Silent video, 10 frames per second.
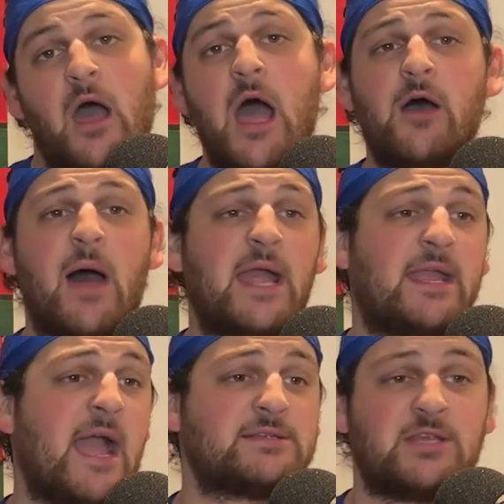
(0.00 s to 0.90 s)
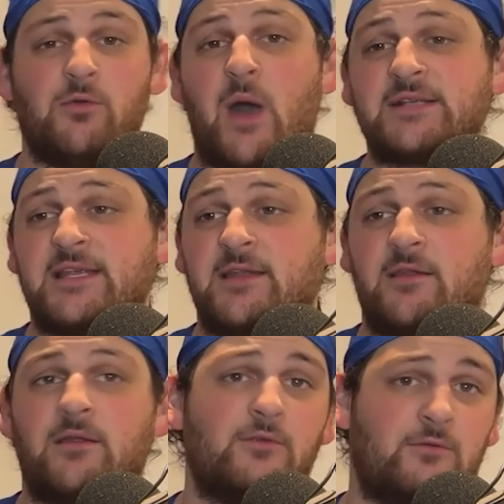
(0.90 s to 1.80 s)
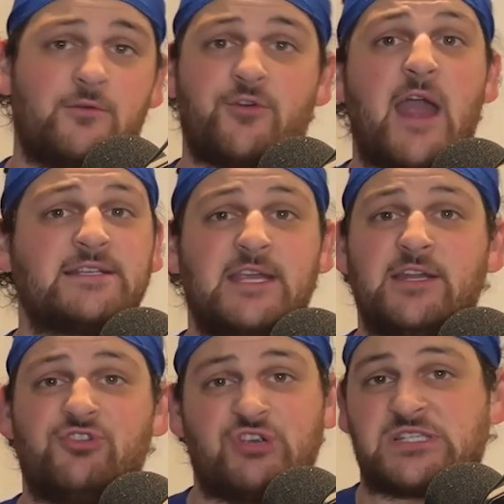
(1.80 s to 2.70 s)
Oh, I guess it wasn't crazy to